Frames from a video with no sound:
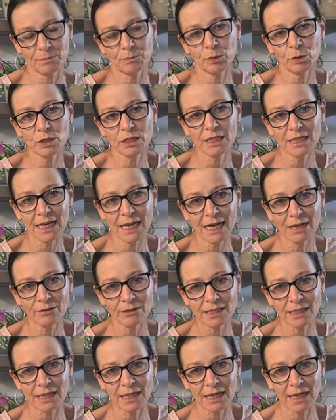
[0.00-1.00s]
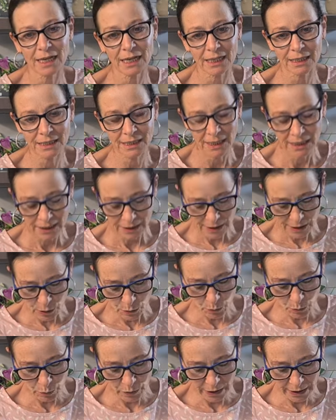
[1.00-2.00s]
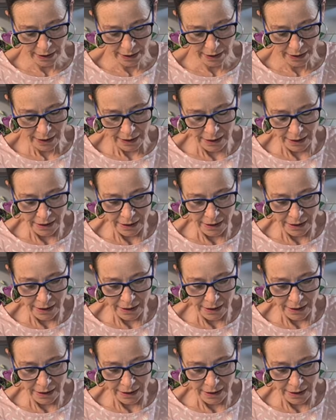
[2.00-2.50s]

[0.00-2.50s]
putting it outside somewhere